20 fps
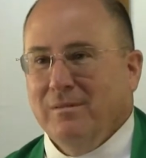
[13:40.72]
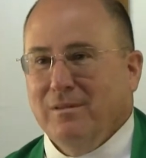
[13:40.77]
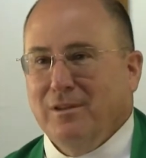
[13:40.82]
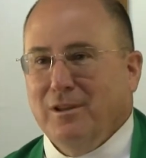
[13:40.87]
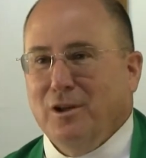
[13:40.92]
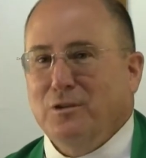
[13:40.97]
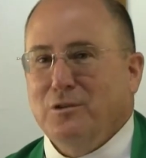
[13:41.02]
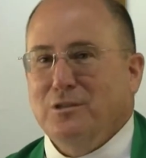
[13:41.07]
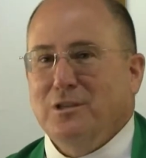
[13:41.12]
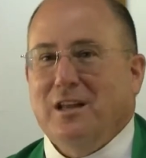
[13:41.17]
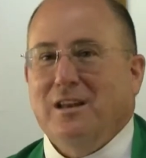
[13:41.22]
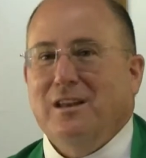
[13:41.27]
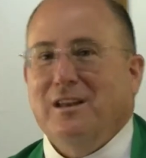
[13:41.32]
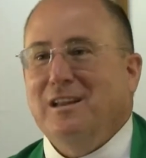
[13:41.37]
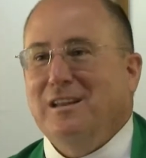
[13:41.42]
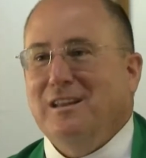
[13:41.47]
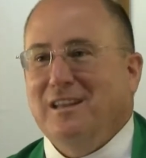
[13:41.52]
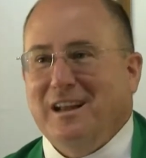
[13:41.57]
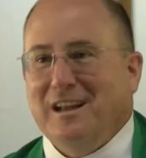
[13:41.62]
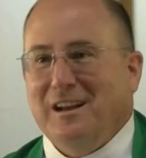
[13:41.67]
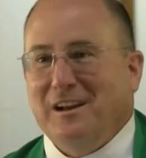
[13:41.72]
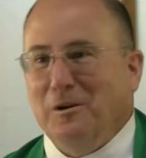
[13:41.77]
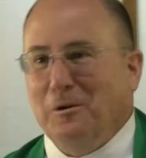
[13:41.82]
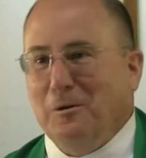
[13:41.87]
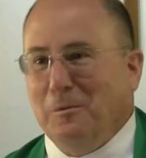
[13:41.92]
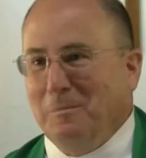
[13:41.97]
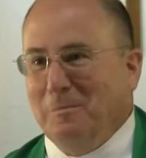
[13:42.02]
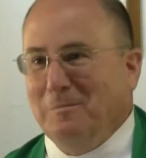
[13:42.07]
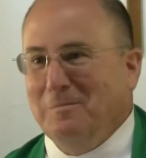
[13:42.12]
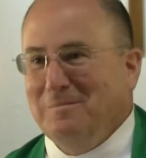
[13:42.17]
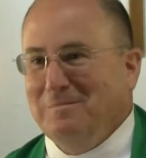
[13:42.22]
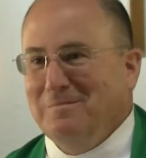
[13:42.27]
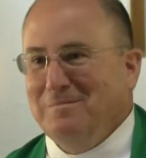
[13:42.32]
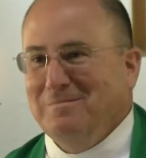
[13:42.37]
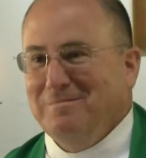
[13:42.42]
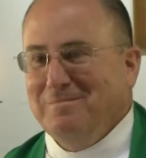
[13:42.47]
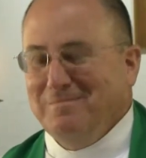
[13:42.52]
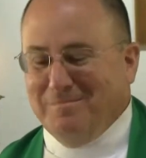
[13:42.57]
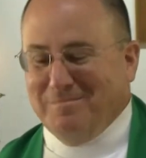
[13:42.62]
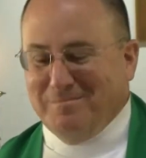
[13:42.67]
those that need that hope.
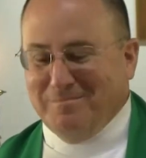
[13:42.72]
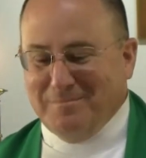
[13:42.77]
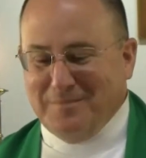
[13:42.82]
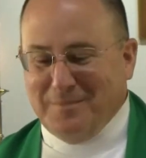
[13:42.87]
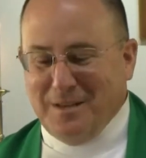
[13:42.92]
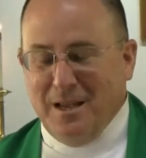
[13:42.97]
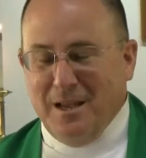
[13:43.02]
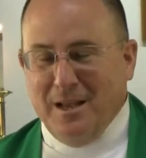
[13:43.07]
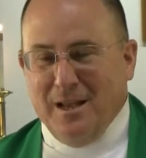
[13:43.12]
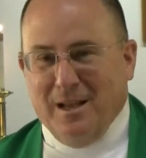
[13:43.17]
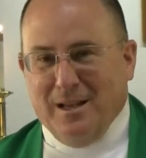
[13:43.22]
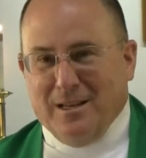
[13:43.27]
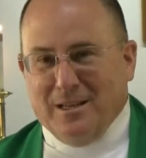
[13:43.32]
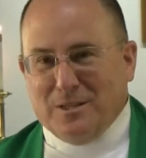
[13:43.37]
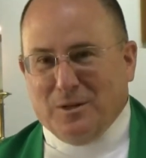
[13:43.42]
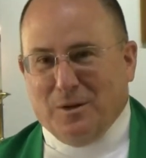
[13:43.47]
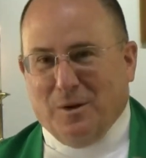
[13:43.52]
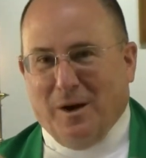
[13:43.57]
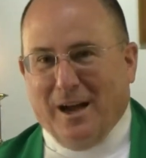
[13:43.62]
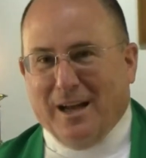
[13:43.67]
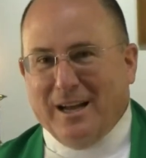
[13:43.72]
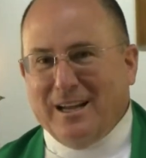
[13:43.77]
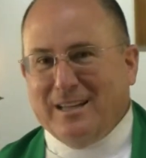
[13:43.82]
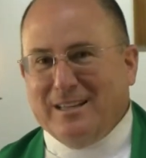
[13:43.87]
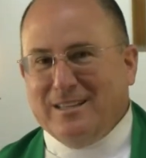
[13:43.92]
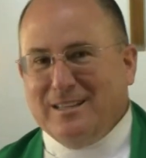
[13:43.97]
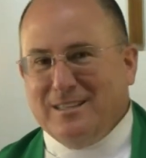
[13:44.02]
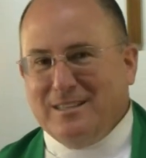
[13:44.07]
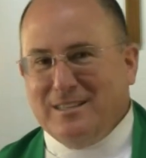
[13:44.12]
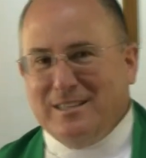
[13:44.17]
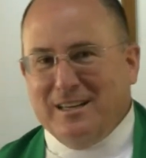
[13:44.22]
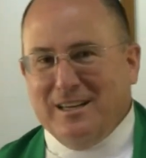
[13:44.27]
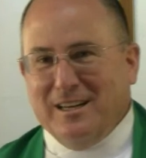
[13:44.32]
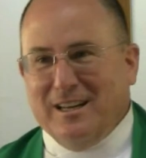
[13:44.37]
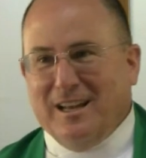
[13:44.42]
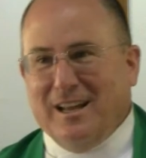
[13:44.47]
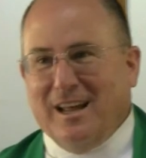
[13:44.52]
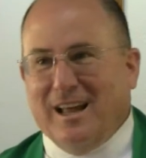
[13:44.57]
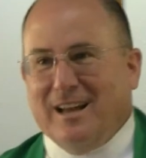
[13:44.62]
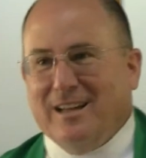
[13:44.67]
So I get to
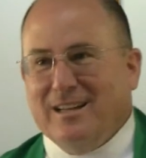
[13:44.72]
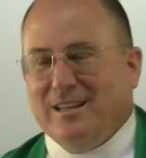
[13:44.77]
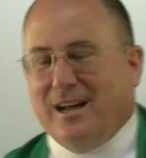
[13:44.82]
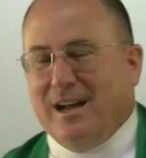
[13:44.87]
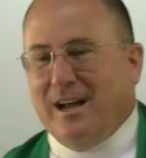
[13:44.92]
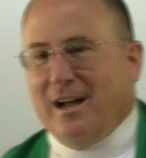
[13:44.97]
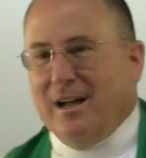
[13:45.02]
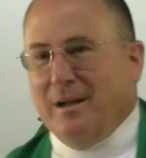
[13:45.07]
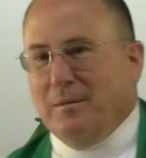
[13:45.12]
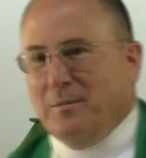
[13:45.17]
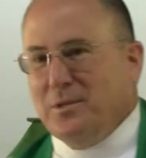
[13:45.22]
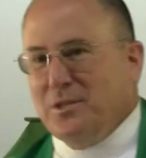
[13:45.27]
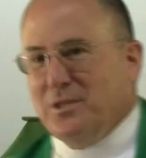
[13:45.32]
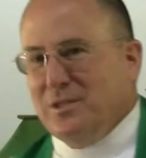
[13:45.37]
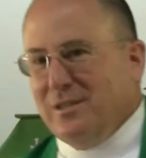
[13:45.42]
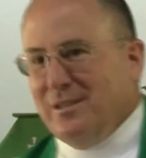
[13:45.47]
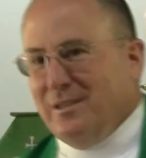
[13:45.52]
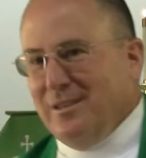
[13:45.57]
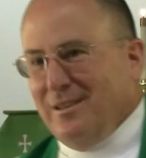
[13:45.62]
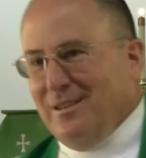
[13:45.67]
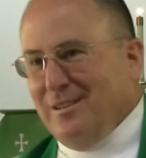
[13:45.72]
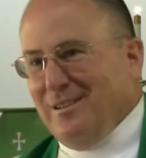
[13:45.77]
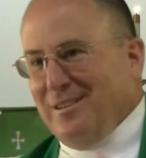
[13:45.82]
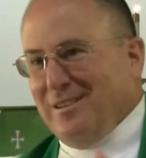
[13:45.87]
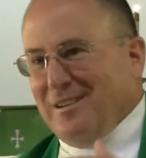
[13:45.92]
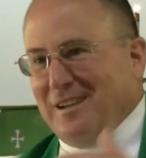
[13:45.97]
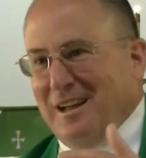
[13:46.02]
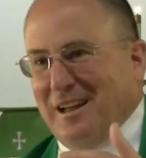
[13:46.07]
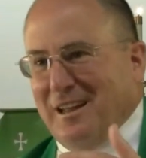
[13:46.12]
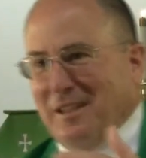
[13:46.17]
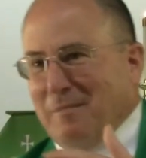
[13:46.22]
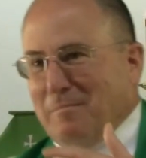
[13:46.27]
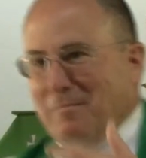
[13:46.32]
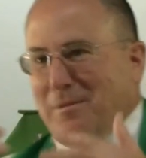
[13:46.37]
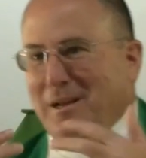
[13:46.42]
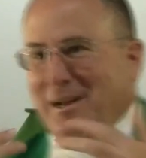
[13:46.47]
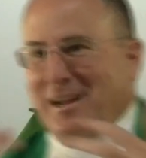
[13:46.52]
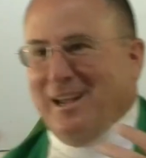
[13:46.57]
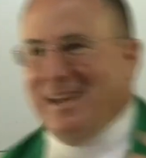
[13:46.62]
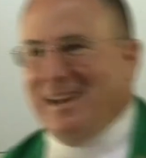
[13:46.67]
see a lot of times kind
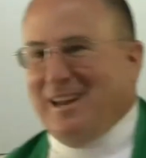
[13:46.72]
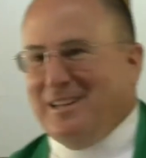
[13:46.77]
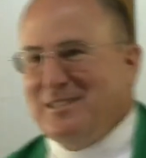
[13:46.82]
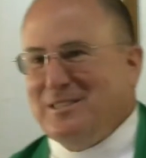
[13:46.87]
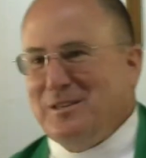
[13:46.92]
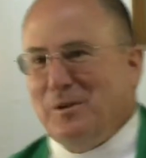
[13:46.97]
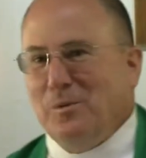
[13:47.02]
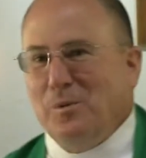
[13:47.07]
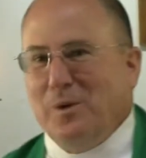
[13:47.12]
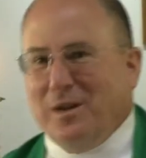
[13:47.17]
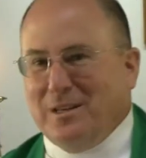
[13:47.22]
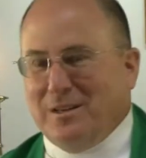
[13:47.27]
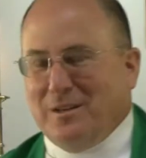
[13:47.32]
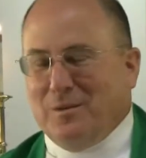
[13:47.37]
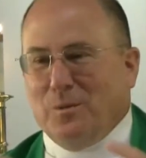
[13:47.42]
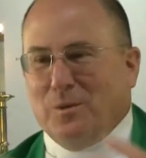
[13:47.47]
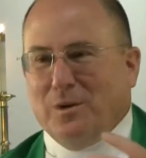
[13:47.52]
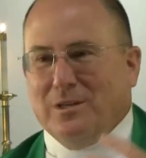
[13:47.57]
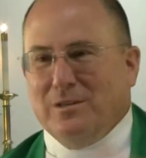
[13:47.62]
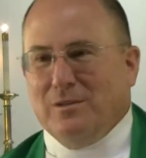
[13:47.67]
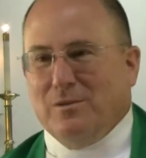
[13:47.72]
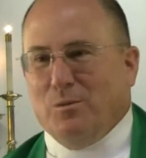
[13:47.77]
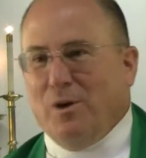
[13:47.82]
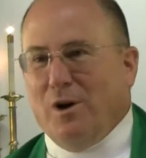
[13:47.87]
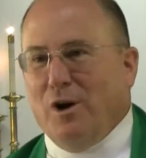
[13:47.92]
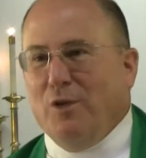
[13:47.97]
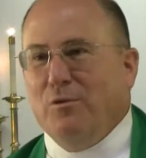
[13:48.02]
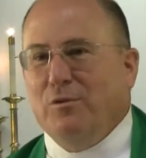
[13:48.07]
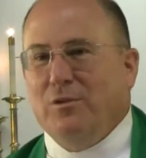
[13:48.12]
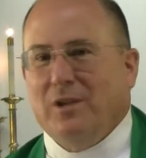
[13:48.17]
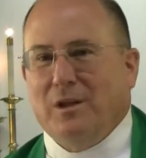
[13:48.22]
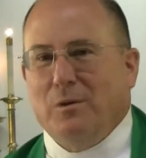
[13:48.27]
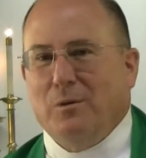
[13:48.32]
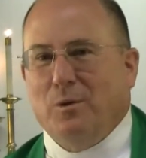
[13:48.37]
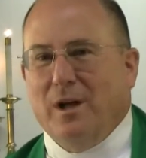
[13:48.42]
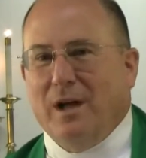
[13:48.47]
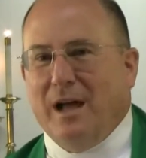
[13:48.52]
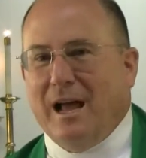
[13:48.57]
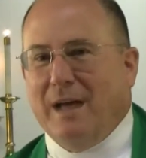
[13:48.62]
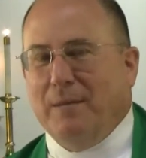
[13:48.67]
of the beginnings of what hopefully
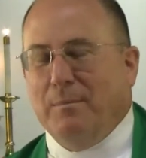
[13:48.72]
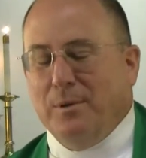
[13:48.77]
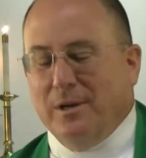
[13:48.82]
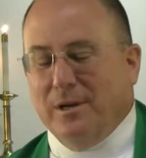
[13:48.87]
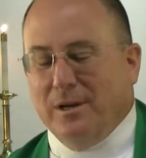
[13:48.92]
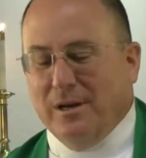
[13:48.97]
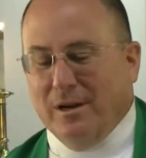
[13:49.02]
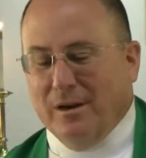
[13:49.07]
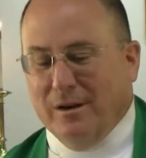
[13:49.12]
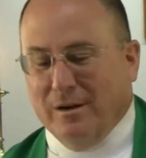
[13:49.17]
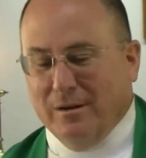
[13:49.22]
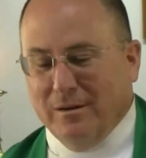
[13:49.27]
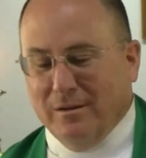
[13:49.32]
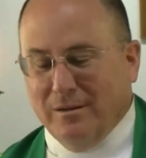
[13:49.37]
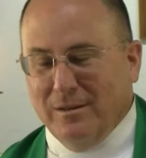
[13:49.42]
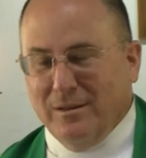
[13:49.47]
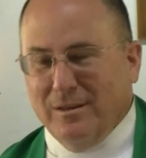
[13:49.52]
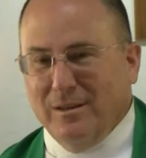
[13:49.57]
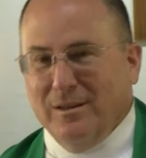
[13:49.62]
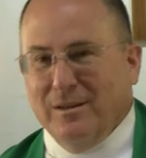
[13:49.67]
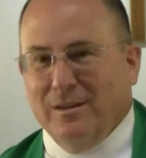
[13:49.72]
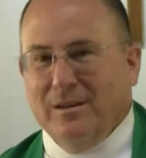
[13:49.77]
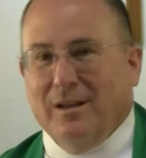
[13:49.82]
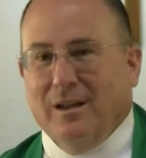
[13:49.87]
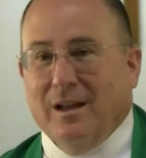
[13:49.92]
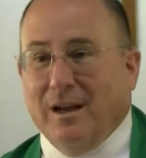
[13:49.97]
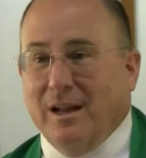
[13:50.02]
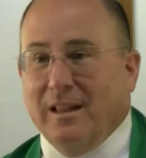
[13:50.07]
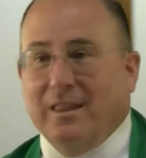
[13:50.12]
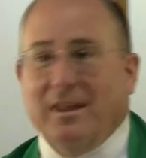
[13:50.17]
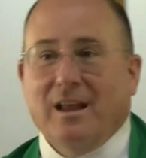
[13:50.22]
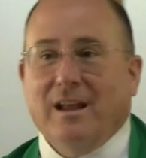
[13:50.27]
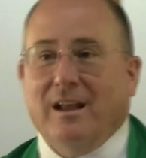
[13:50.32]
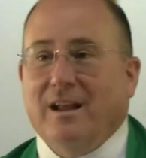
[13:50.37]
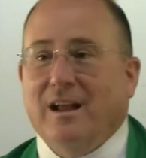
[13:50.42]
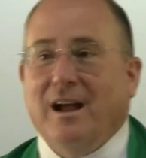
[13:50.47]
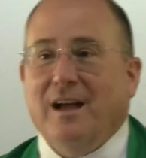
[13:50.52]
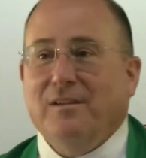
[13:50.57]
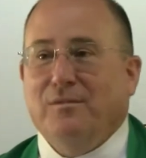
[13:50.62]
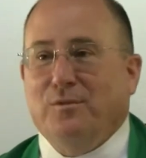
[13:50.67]
will happen here. And I
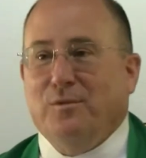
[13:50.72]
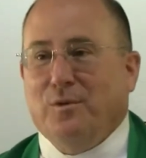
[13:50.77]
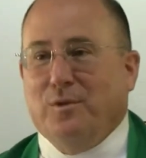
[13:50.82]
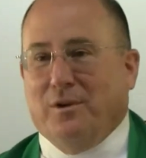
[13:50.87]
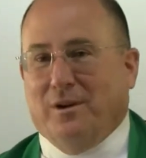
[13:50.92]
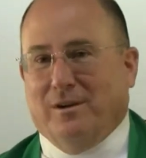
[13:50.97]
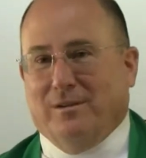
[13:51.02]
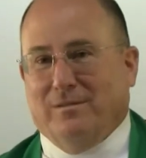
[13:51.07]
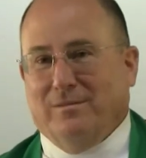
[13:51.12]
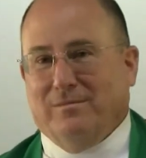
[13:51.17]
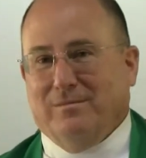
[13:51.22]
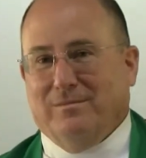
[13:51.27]
thank God for it.